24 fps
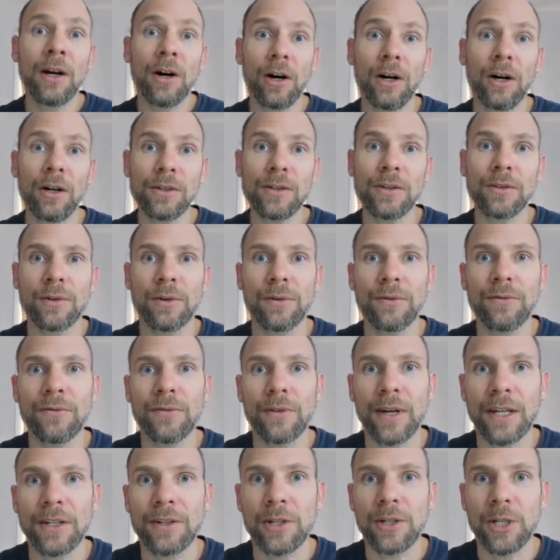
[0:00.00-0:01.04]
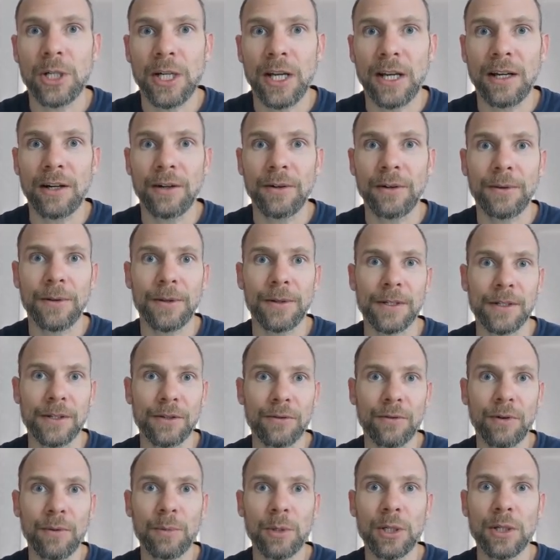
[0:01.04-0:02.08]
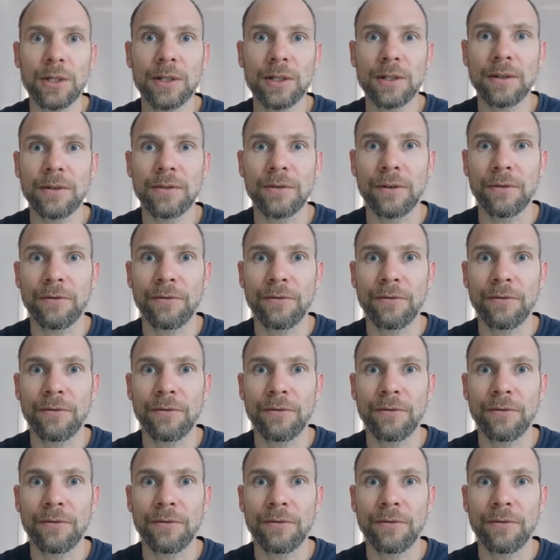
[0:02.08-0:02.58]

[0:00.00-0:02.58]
Also, don't forget to check out the description to